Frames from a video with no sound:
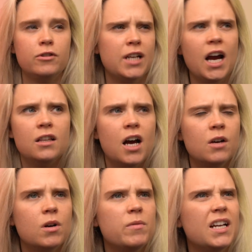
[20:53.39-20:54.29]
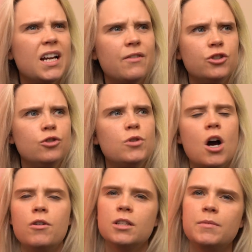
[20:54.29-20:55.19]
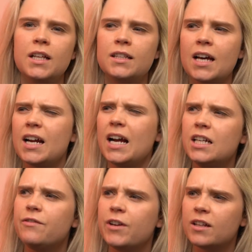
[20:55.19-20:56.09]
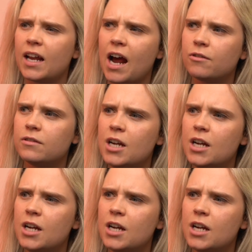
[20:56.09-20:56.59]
dialogue where we can have a Zoom call or something like that. I need to figure that out.